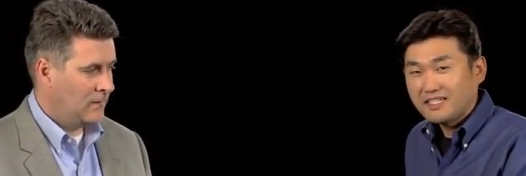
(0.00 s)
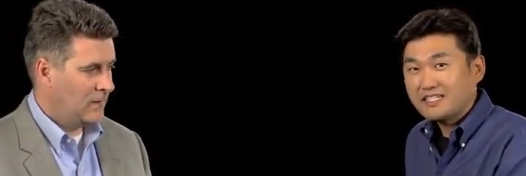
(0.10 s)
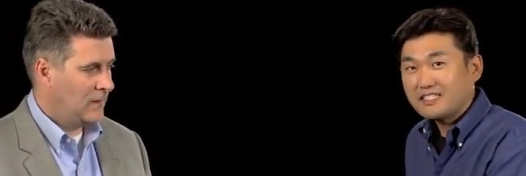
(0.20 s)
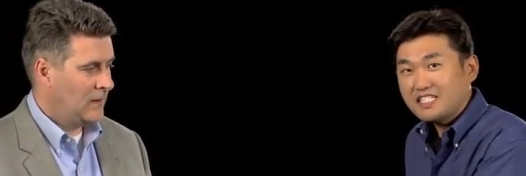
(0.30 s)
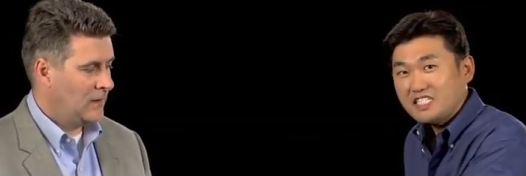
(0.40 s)

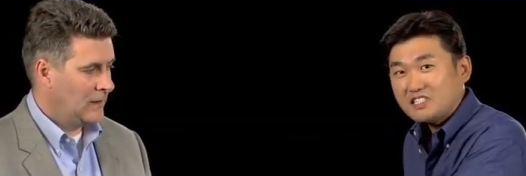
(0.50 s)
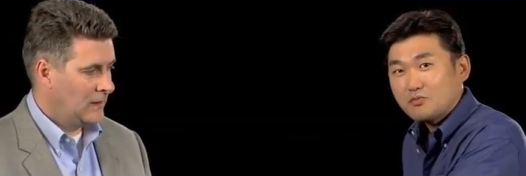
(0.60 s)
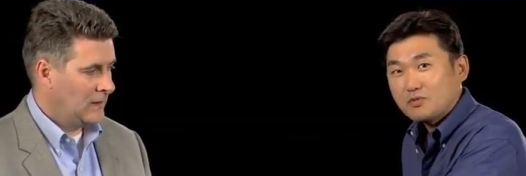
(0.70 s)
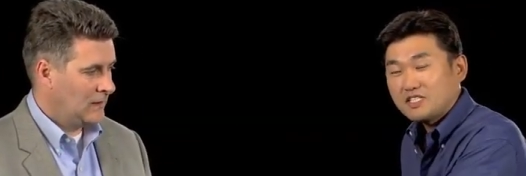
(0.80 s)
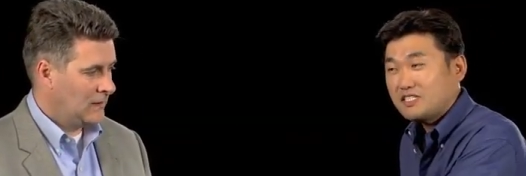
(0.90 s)
Speaker 1: and each
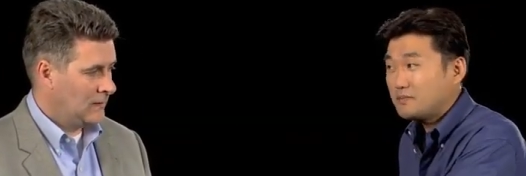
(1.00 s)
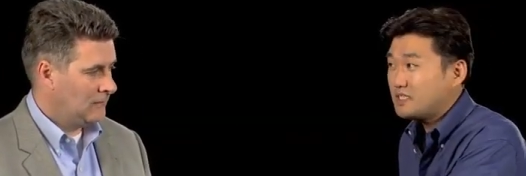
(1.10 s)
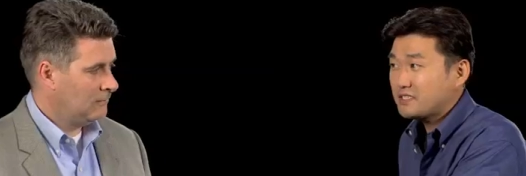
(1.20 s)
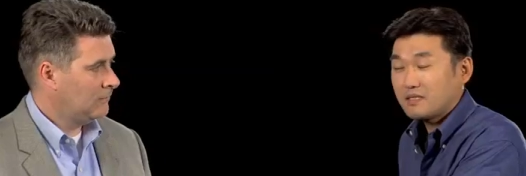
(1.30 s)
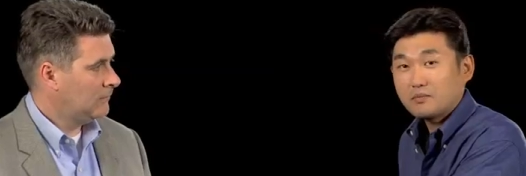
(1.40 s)
40 gig
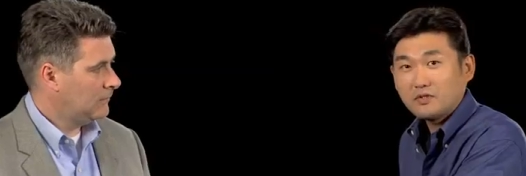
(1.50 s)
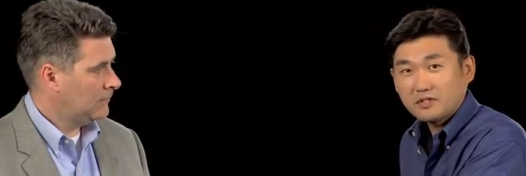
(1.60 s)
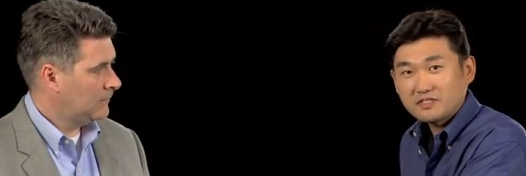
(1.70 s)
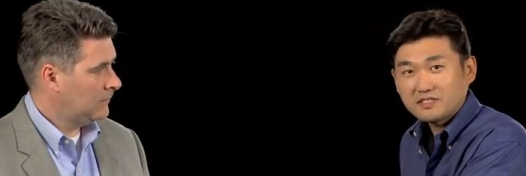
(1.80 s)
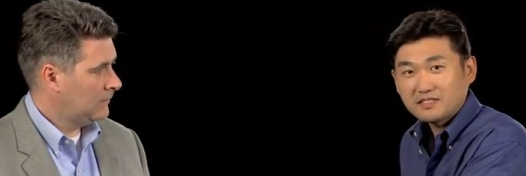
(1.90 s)
Ethernet
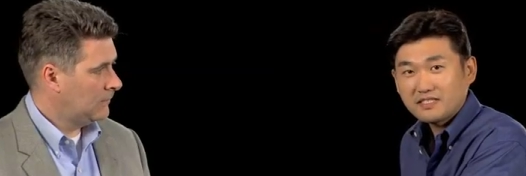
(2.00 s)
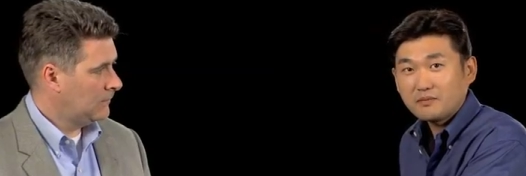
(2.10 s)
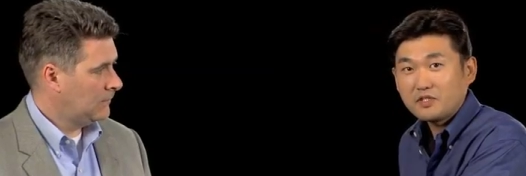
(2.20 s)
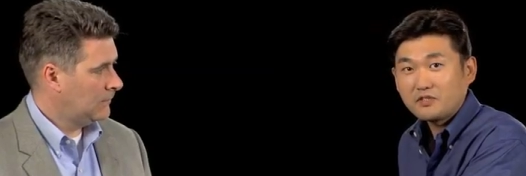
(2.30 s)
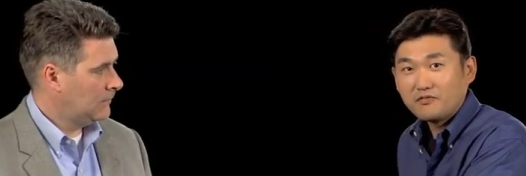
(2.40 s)
port
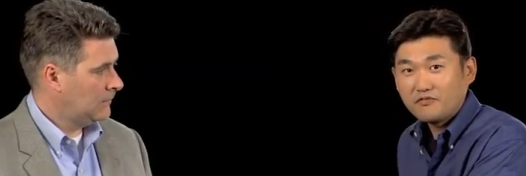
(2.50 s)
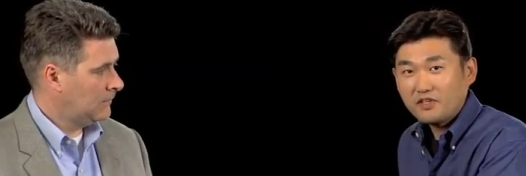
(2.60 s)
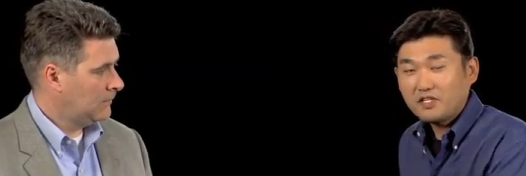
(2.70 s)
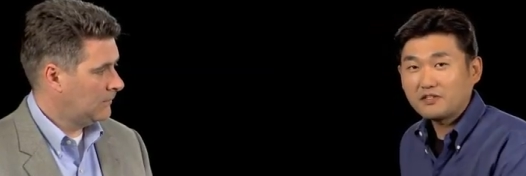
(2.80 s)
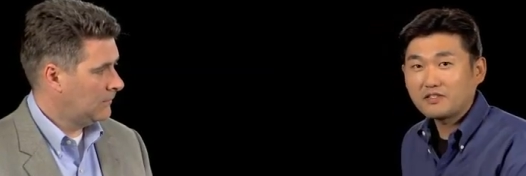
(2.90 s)
can be
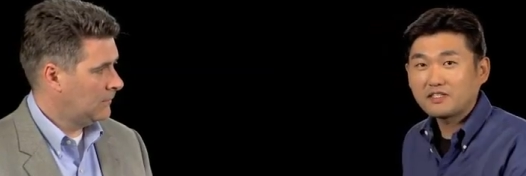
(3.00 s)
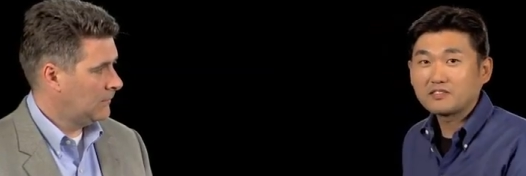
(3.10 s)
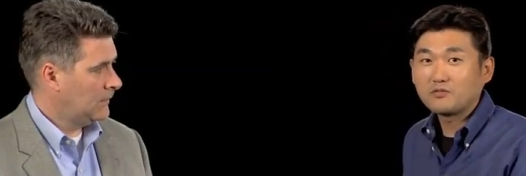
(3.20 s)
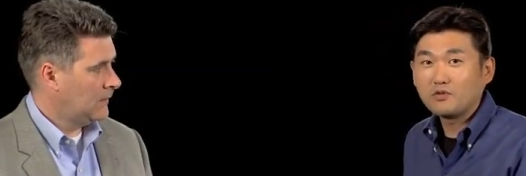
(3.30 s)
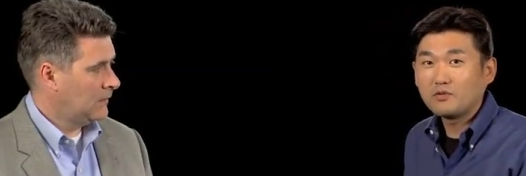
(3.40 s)
configured
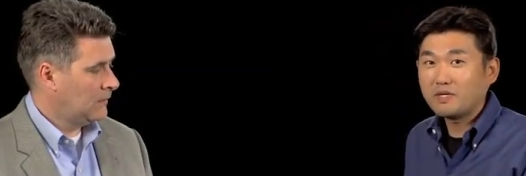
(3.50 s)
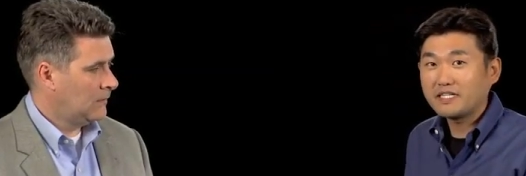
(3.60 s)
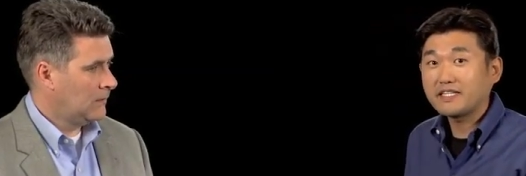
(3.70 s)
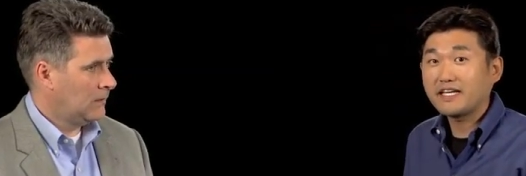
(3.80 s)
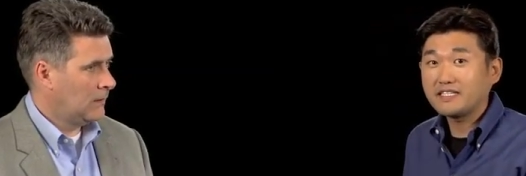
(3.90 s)
as a 4
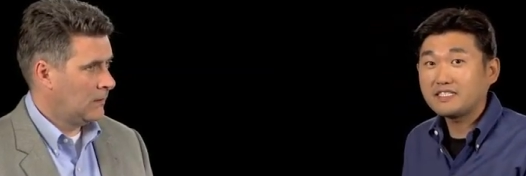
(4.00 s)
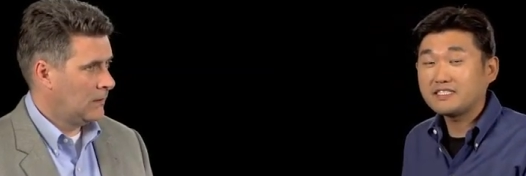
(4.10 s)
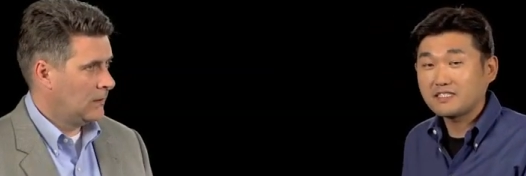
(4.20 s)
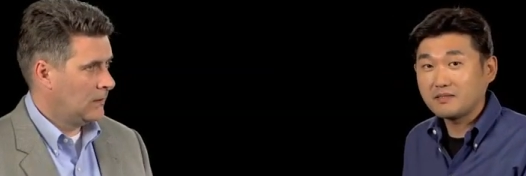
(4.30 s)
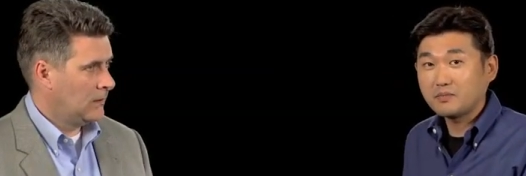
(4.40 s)
by 10 gig
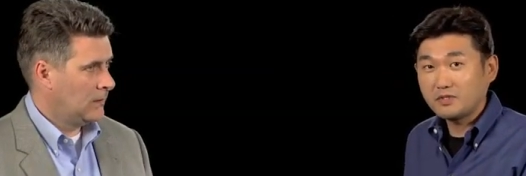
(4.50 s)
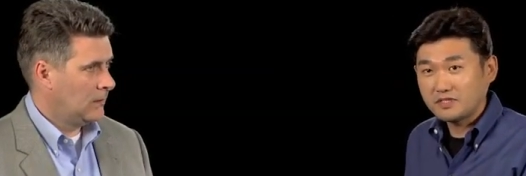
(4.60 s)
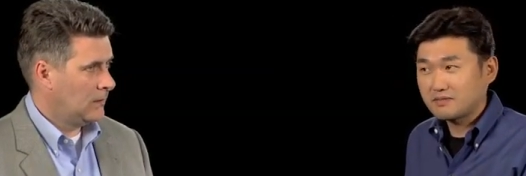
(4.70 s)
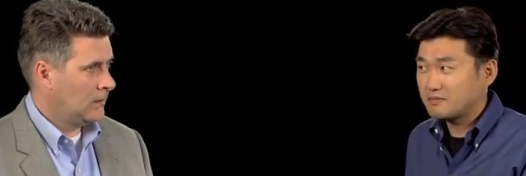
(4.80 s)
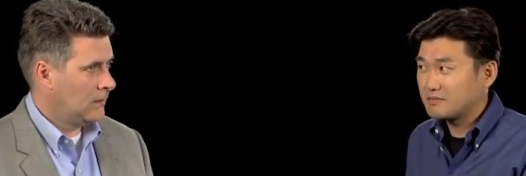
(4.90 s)
Ethernet
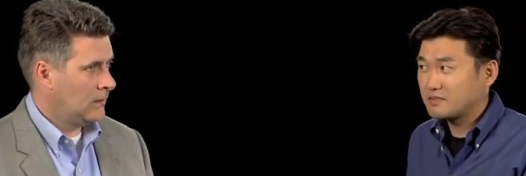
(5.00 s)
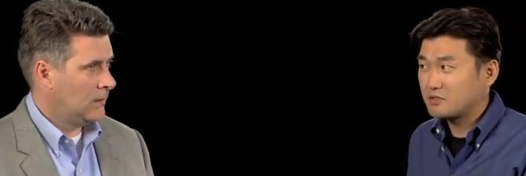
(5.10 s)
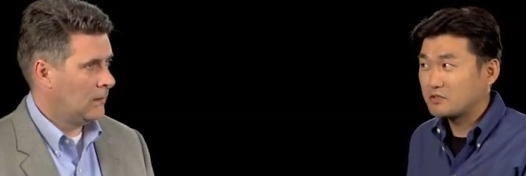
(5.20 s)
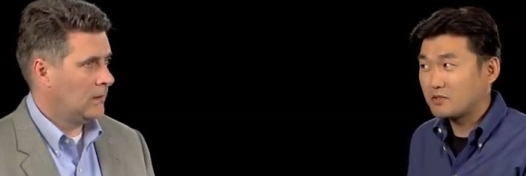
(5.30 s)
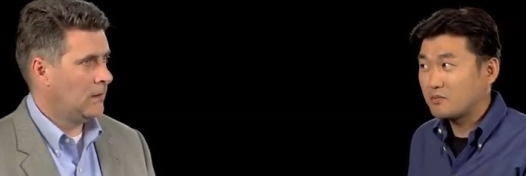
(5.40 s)
port.
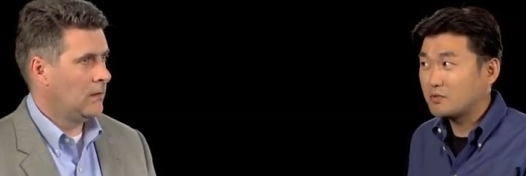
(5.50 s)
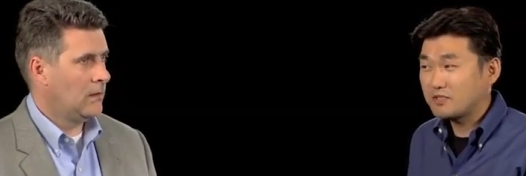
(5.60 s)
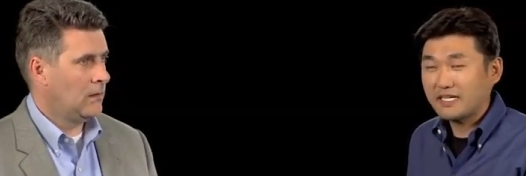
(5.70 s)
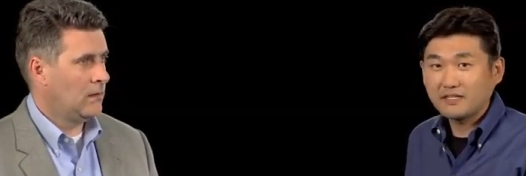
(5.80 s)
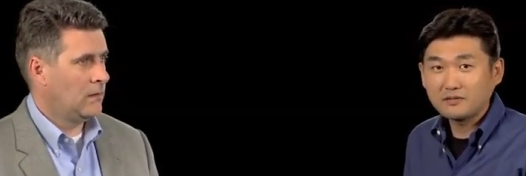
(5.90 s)
So total
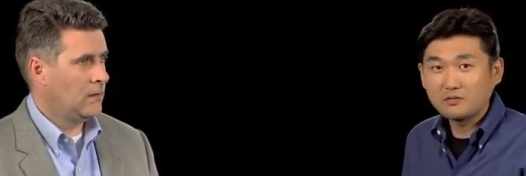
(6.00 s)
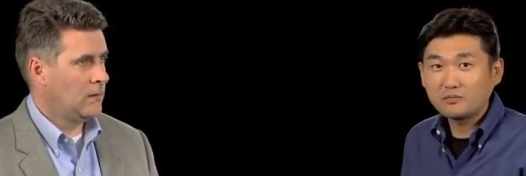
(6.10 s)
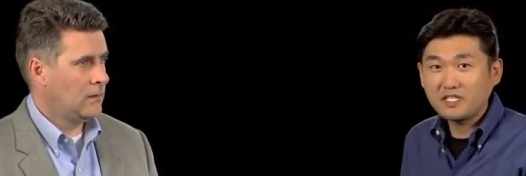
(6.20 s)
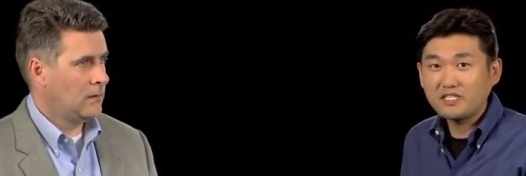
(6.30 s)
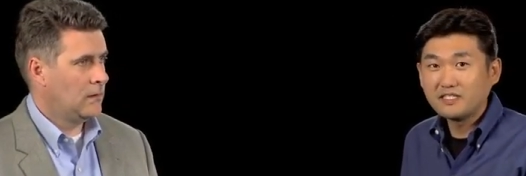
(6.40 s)
port count
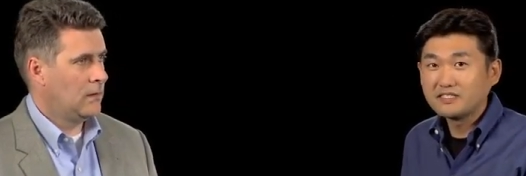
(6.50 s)
will be